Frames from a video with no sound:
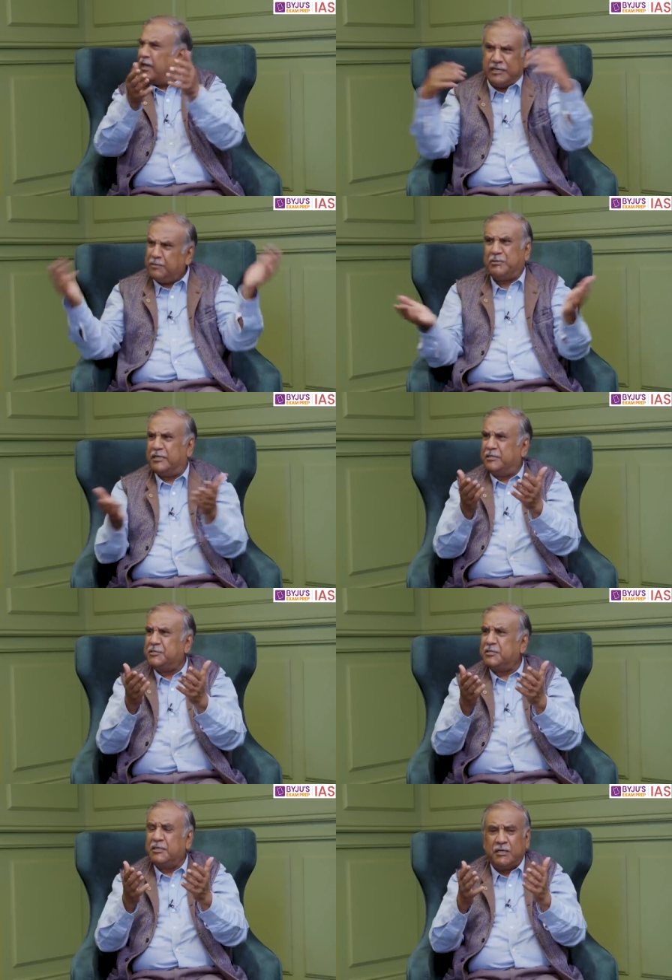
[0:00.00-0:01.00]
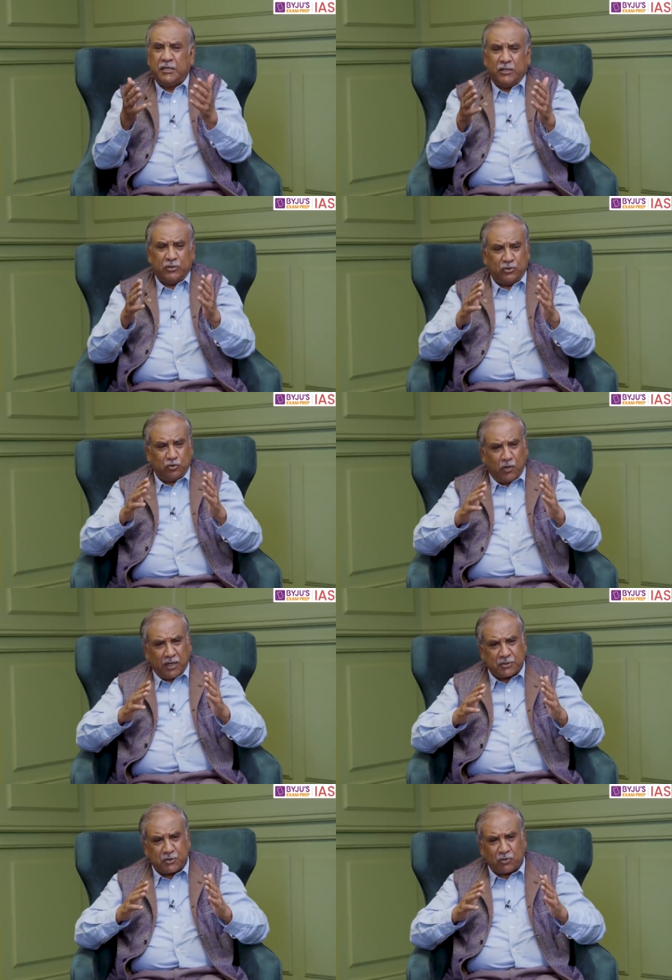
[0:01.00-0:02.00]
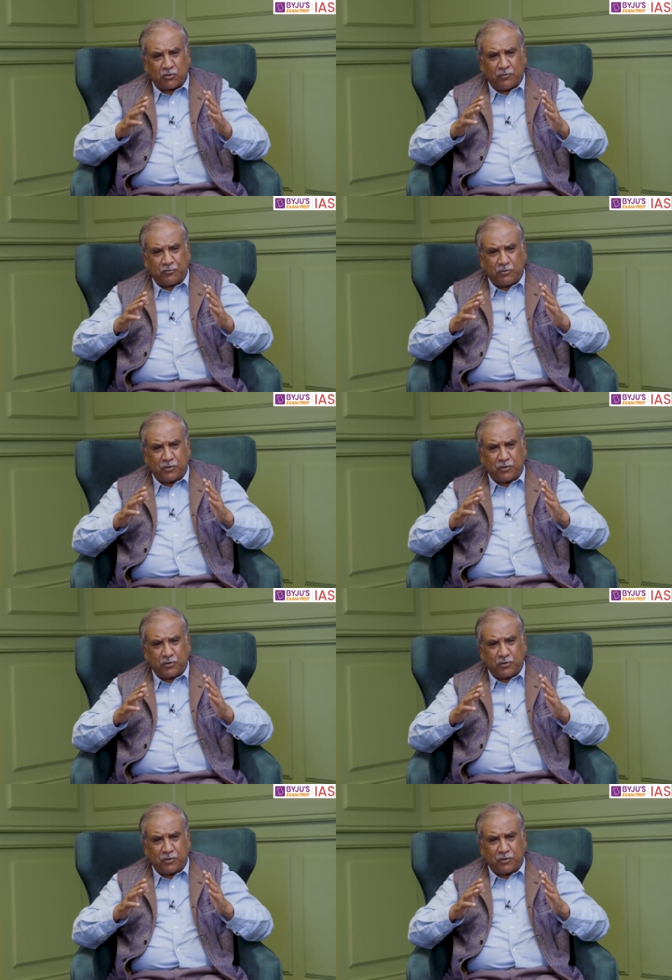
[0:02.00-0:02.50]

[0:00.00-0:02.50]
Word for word: any place, you are sort of